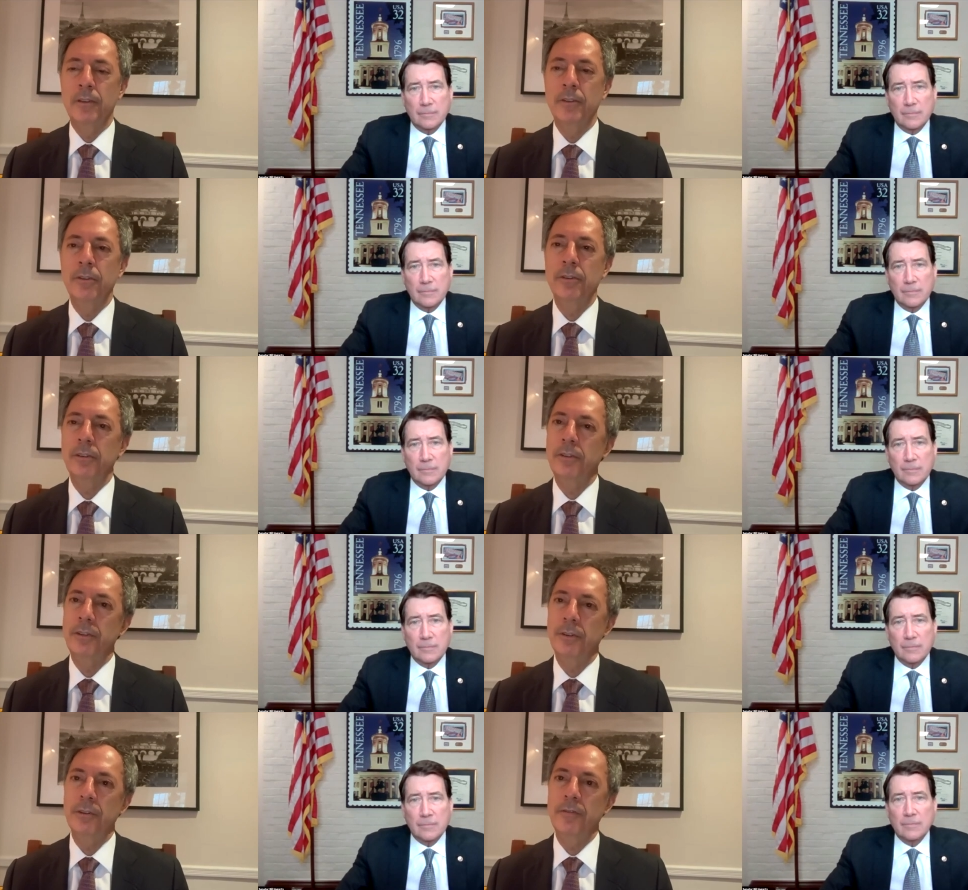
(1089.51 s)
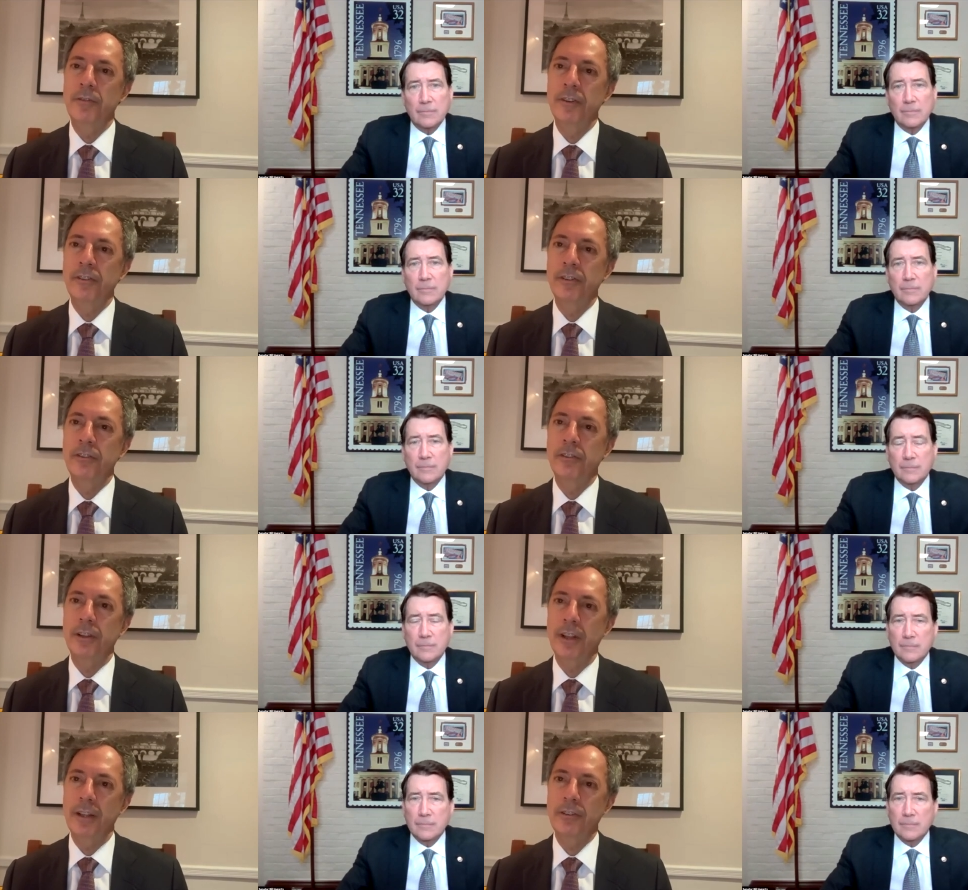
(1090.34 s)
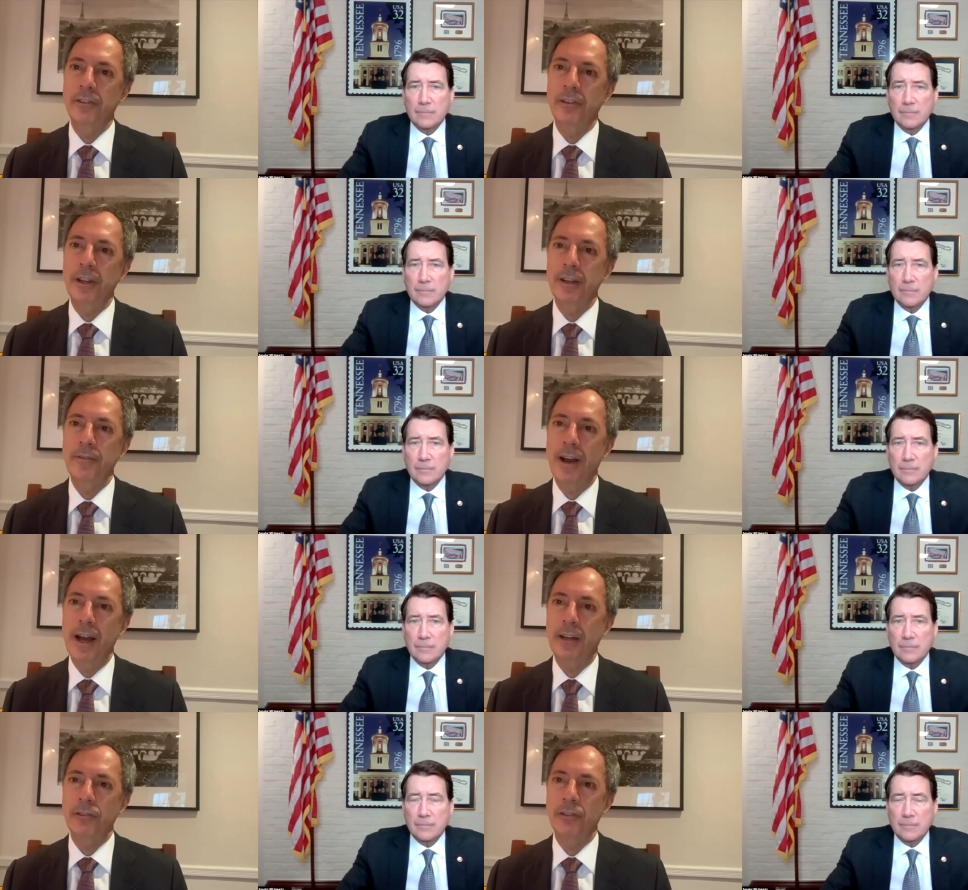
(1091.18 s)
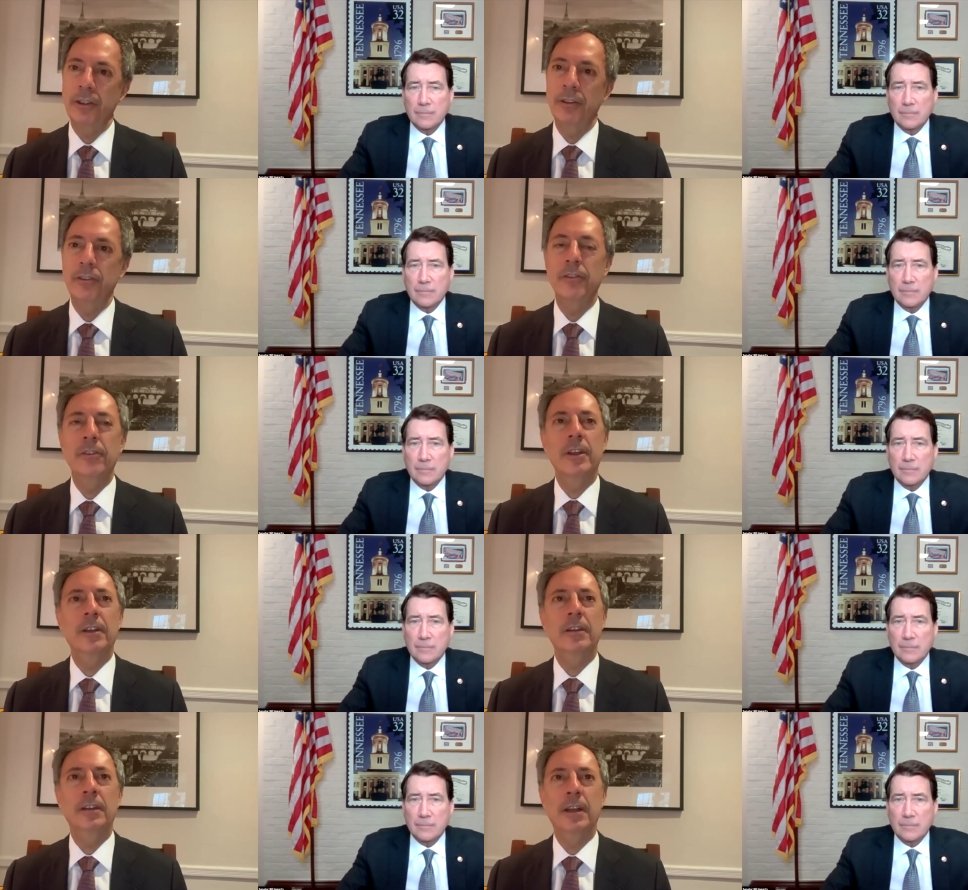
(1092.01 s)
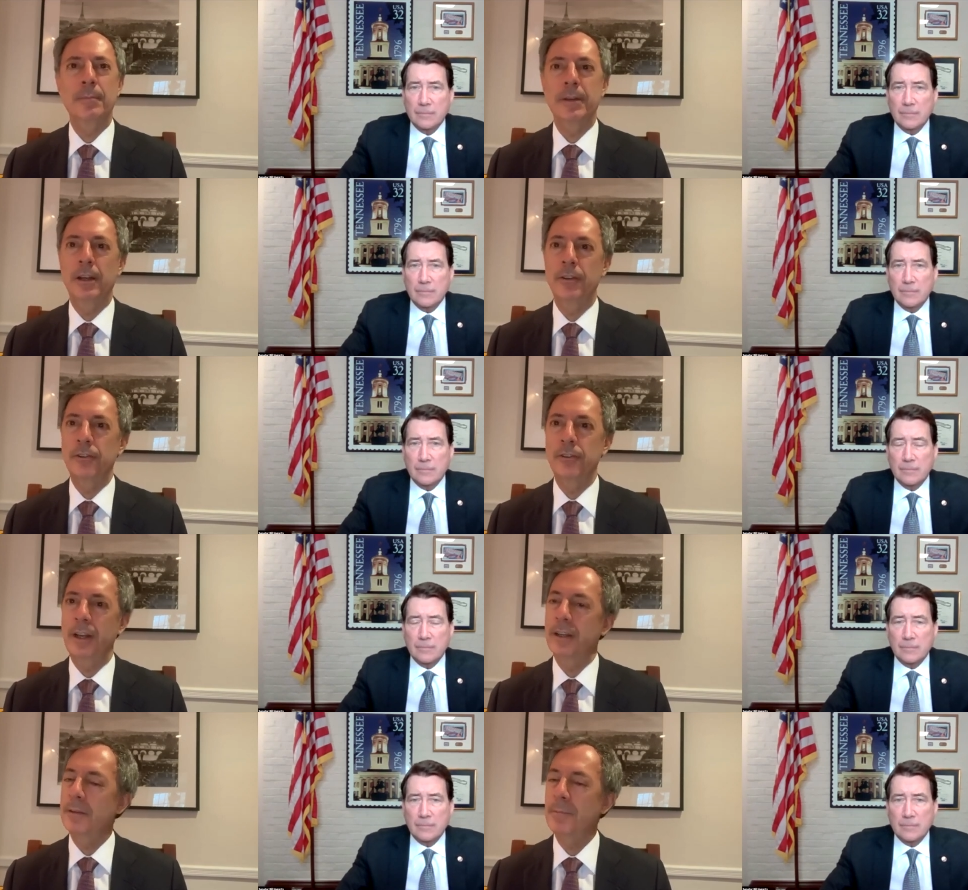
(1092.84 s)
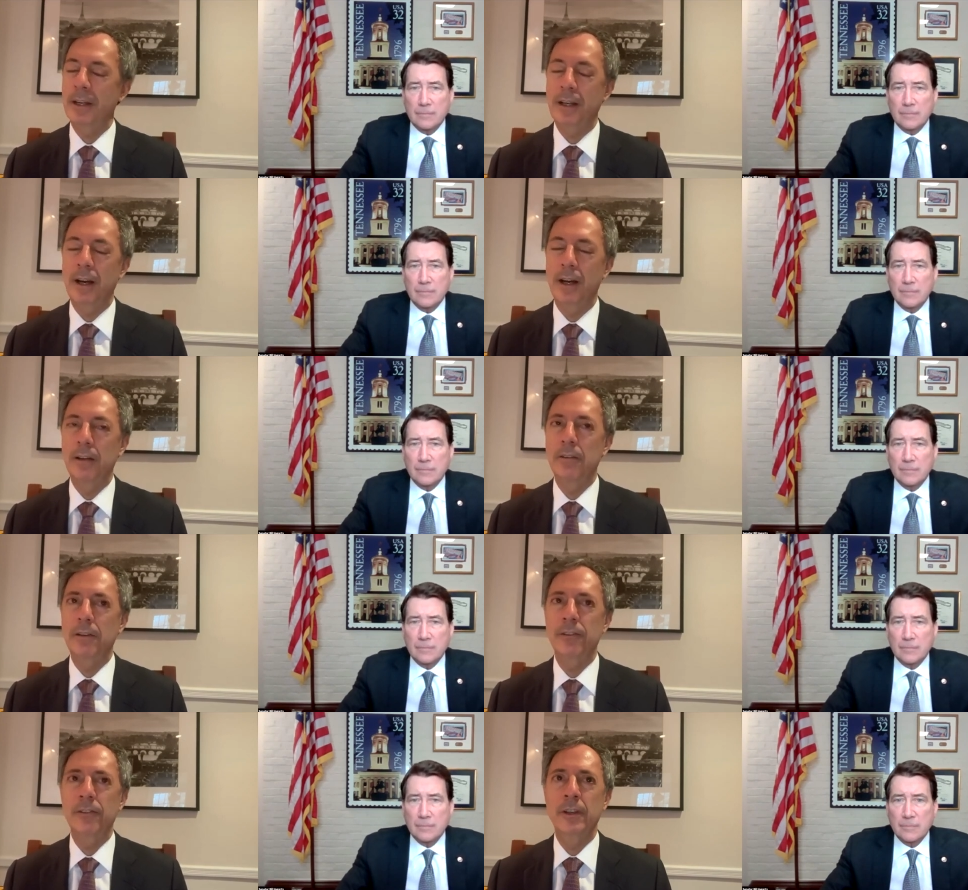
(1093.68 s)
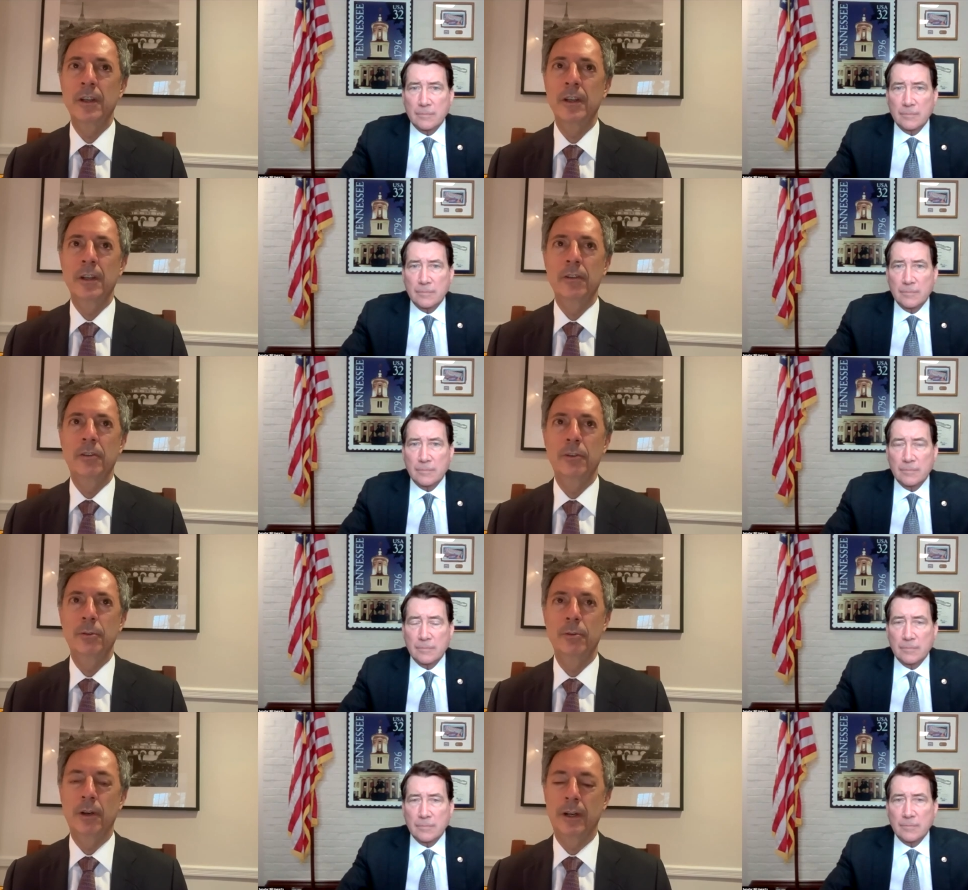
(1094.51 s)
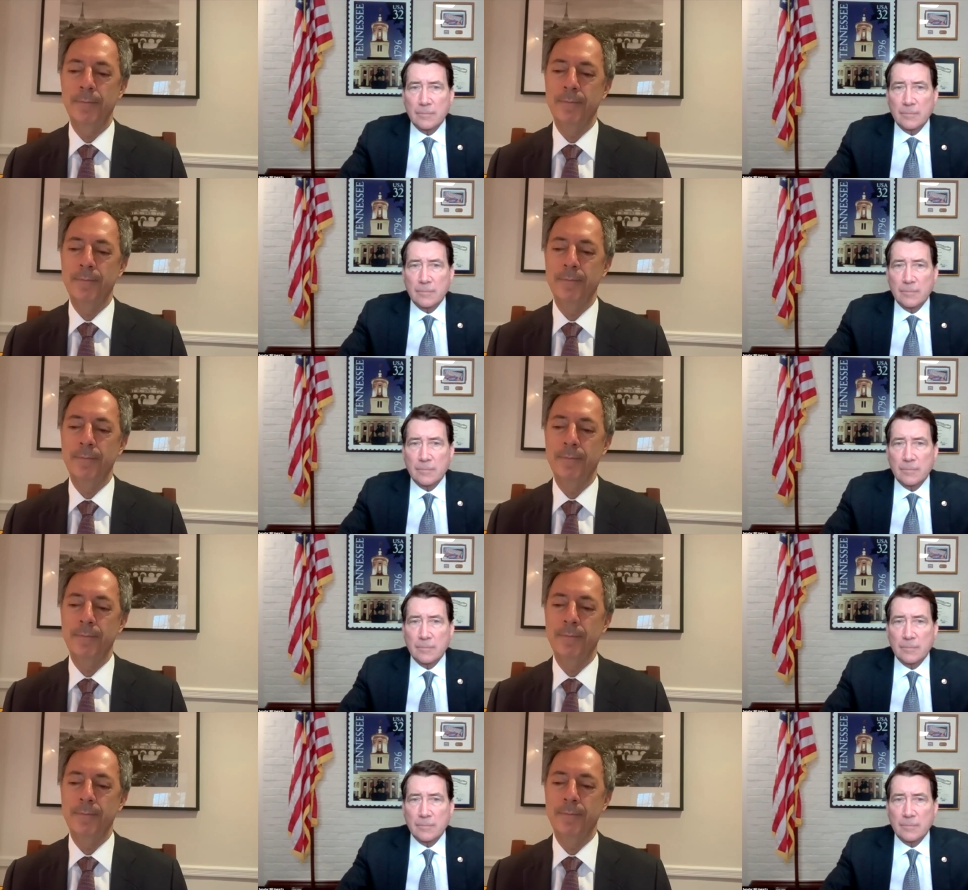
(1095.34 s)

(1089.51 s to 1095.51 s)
Speaker 1: do you envisage legislative actions that can be undertaken by Congress to